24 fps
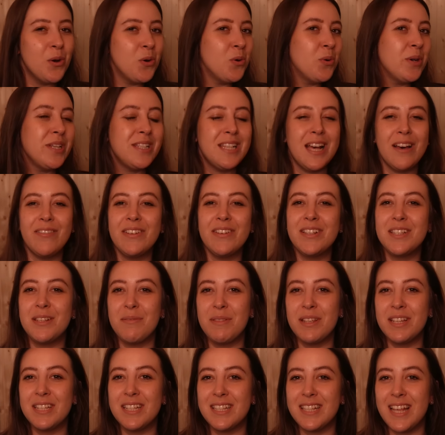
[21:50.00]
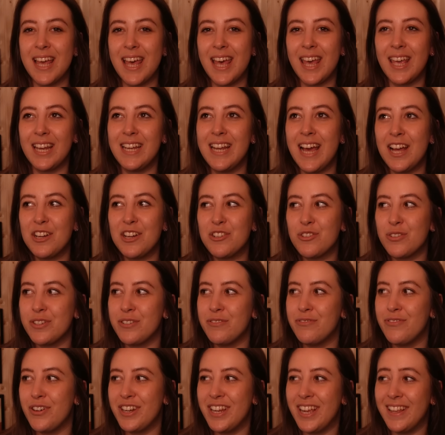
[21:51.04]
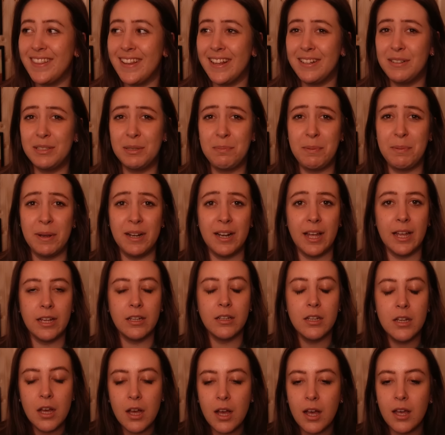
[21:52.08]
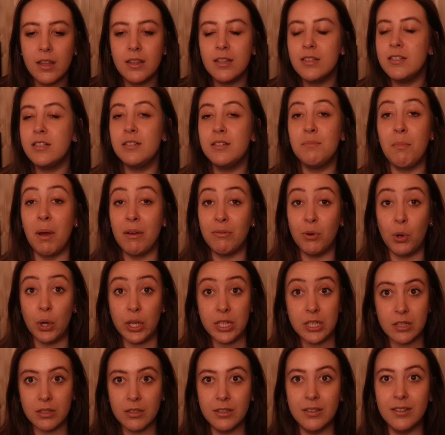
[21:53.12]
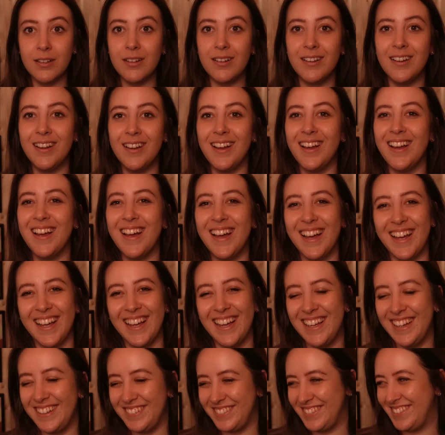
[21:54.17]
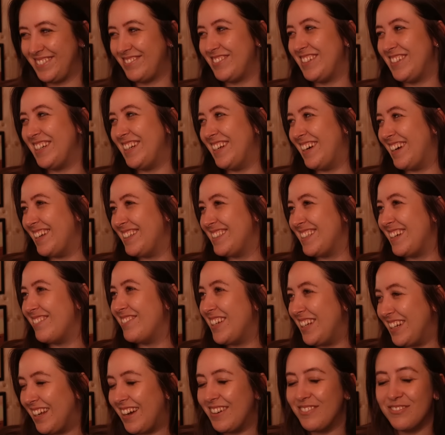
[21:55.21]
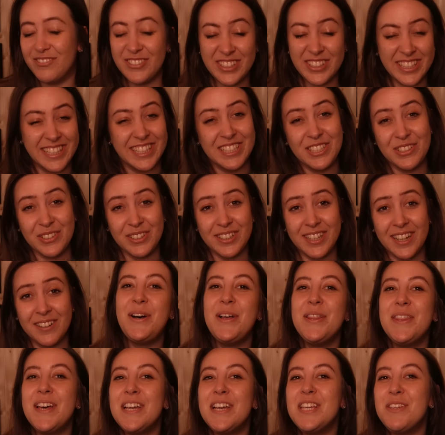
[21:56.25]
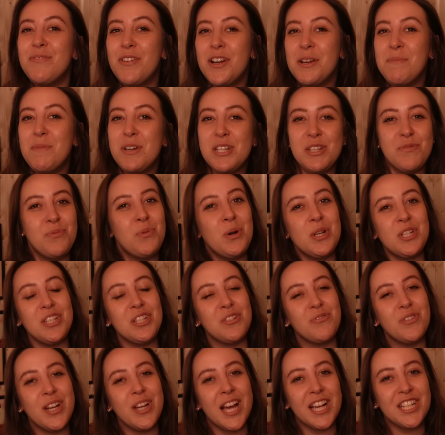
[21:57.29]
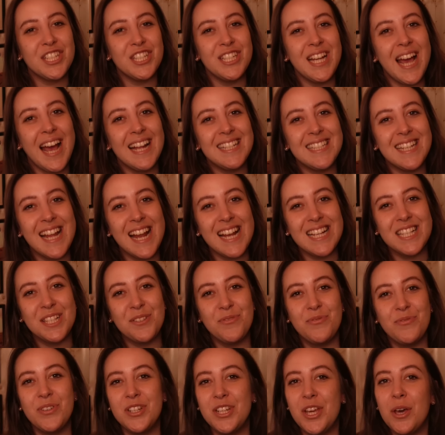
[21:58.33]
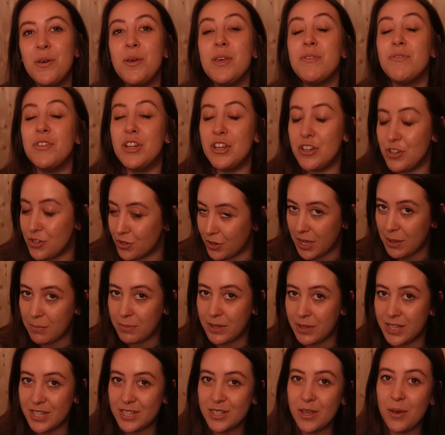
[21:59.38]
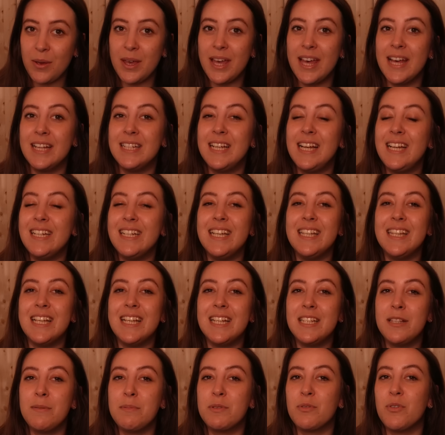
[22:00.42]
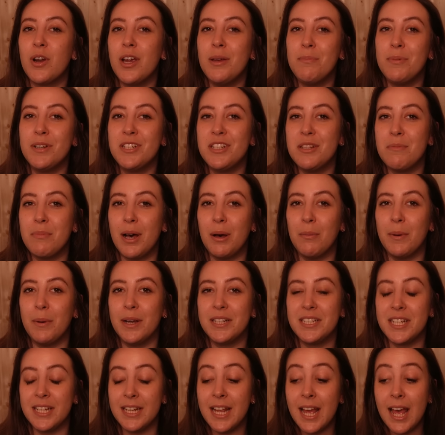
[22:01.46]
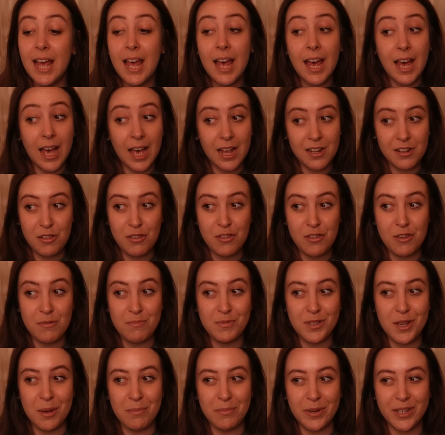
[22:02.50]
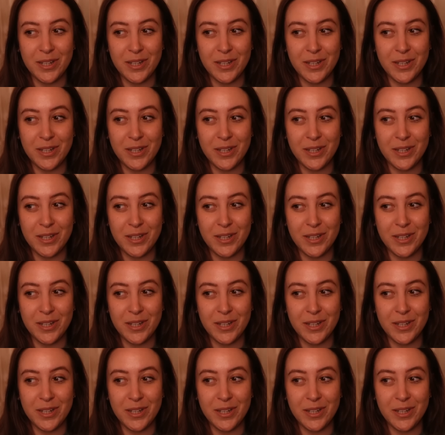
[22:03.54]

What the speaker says: always having something to say, naturally funny, and then just being like, this is my voice. That was really nice. I really enjoyed that. Well, thank you very much for watching this reaction and analysis video. If you did enjoy it, please go ahead and hit that subscribe button, the bell button, and the thumbs up